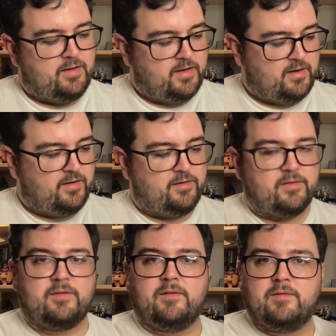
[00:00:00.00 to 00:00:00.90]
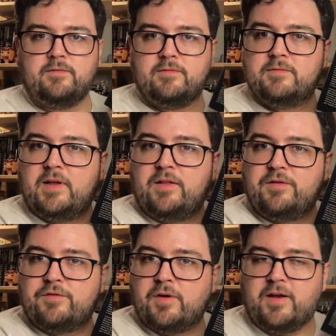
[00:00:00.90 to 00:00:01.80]
It is
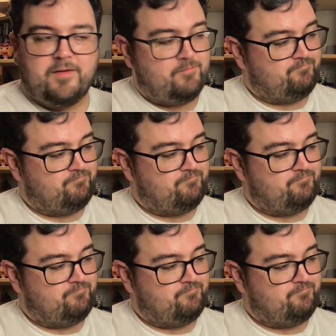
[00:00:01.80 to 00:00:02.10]
illustrated